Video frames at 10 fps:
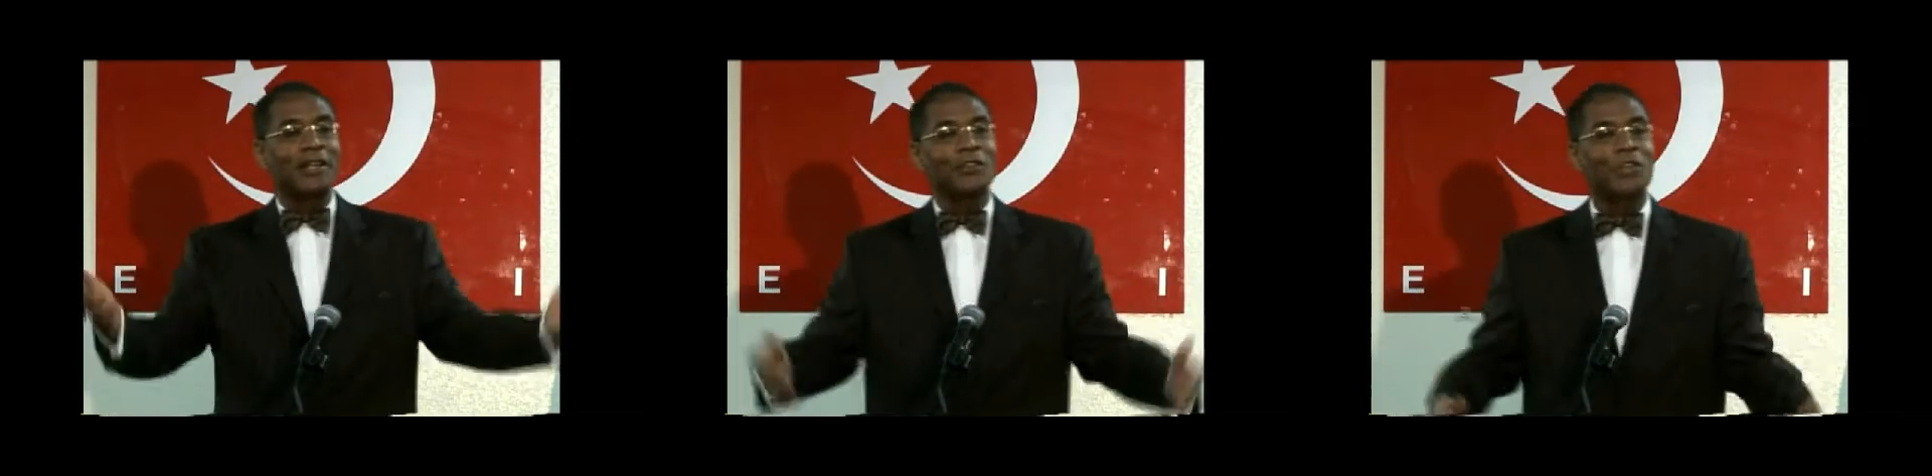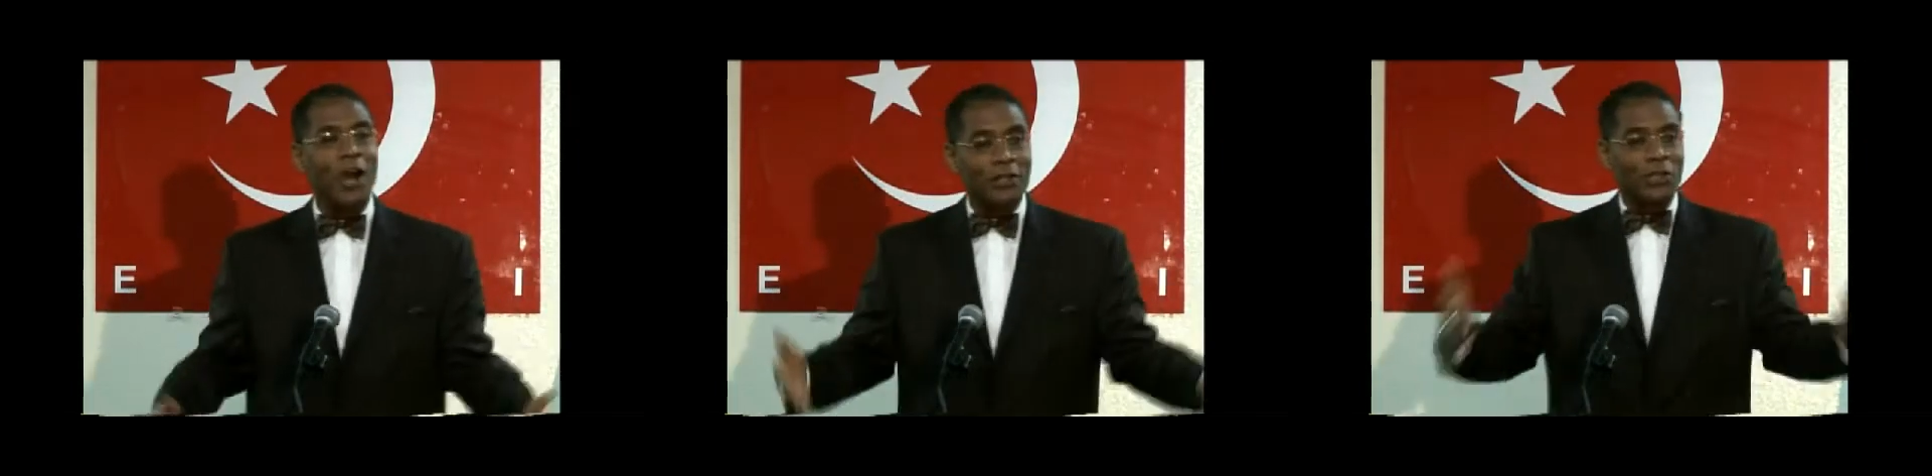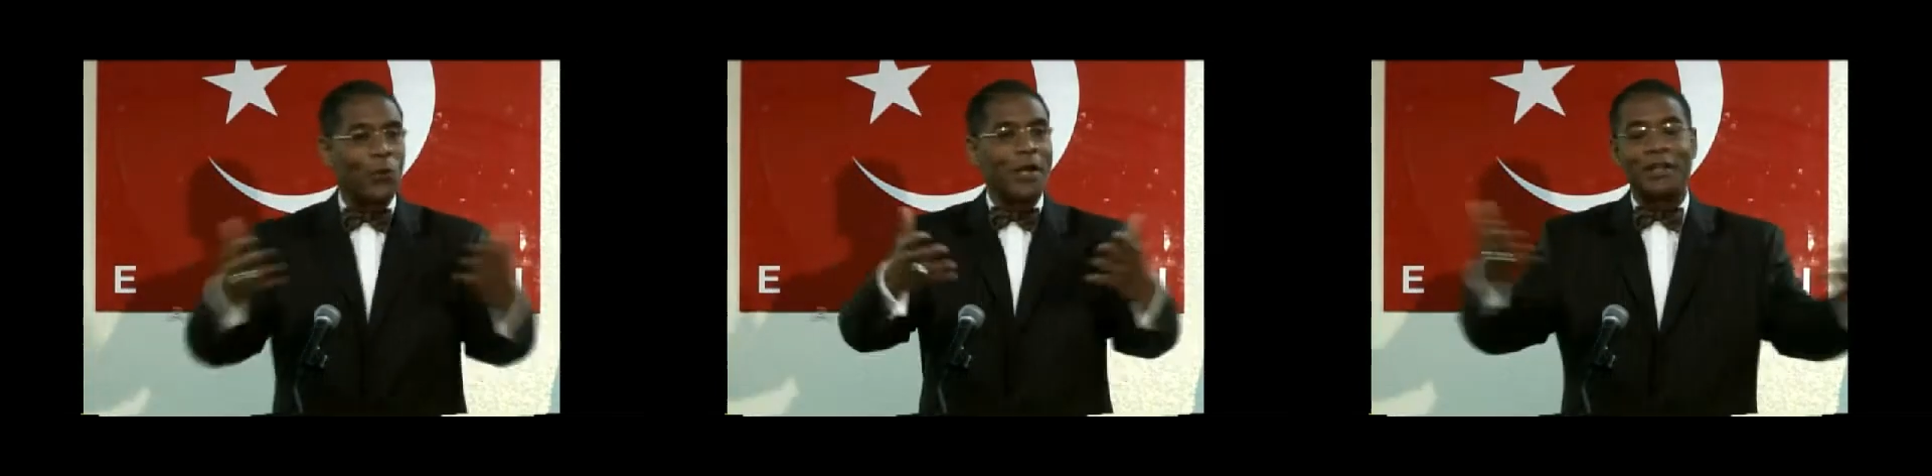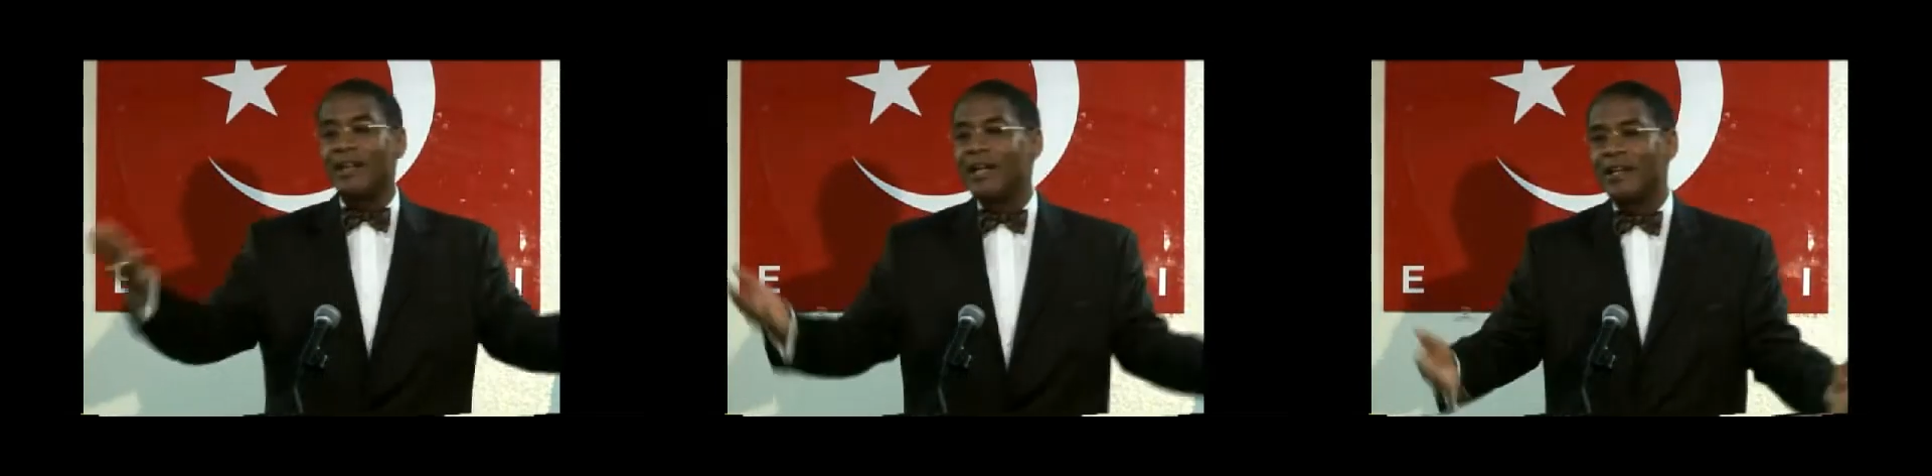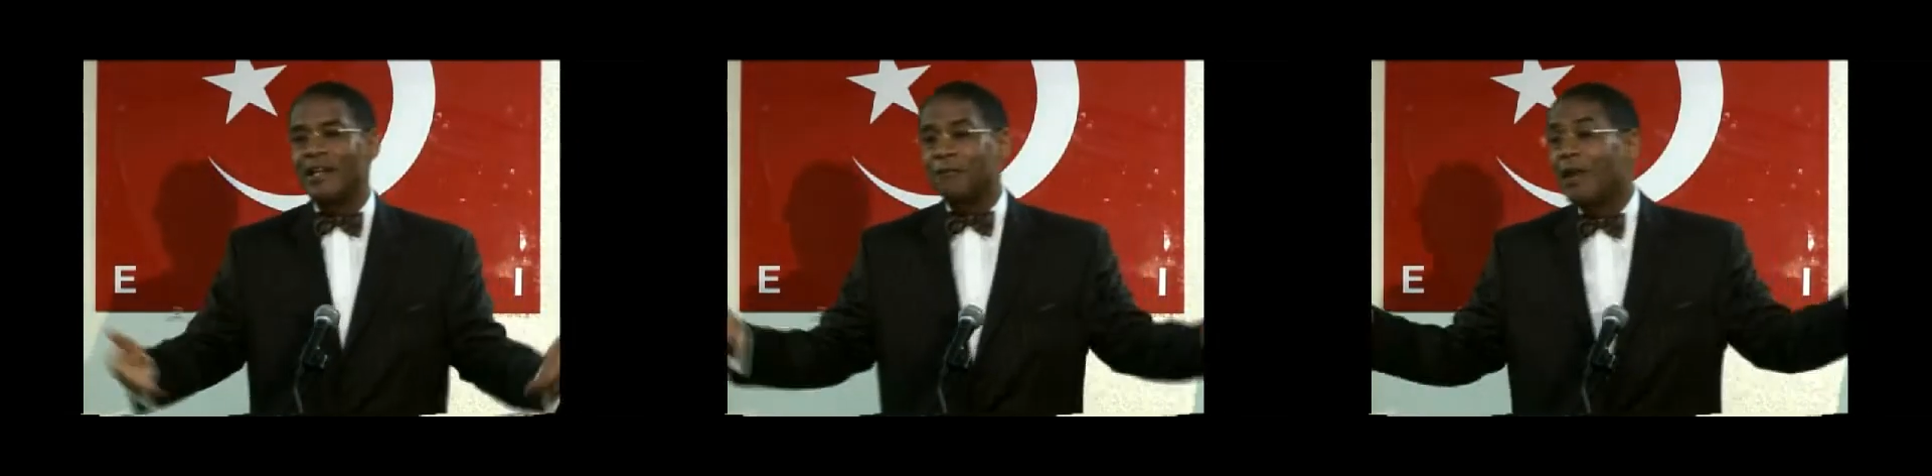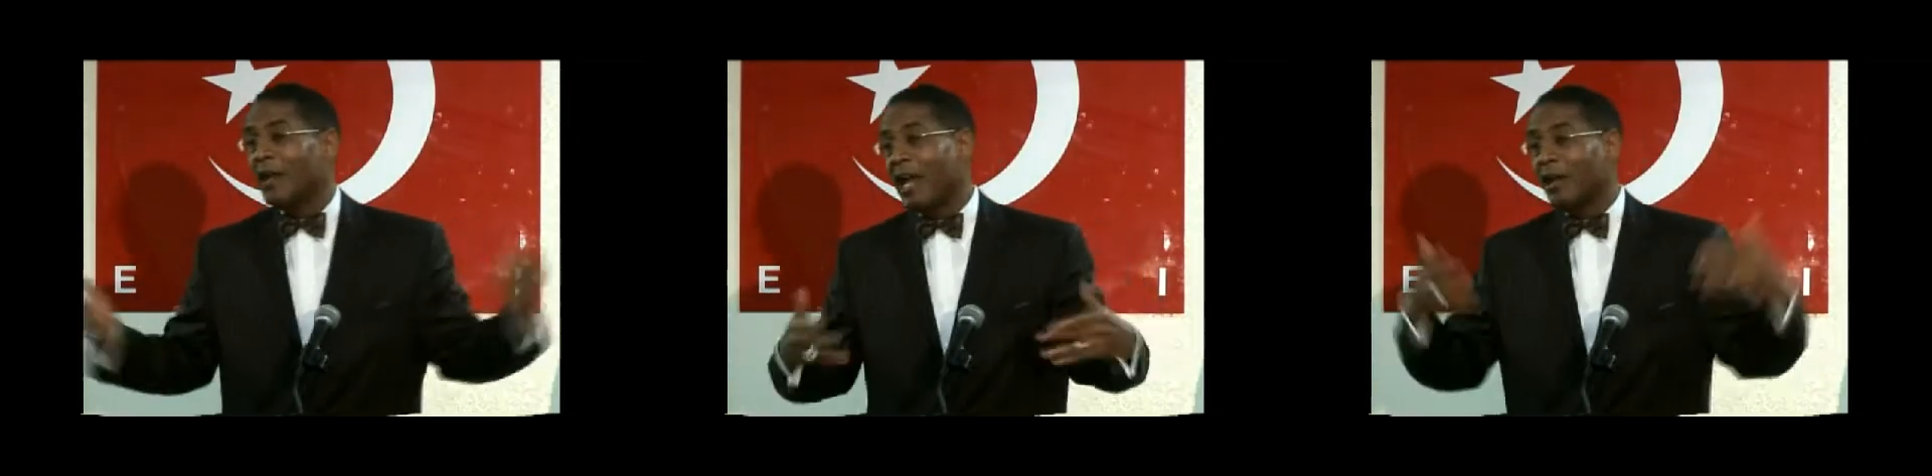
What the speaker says: and talk to one another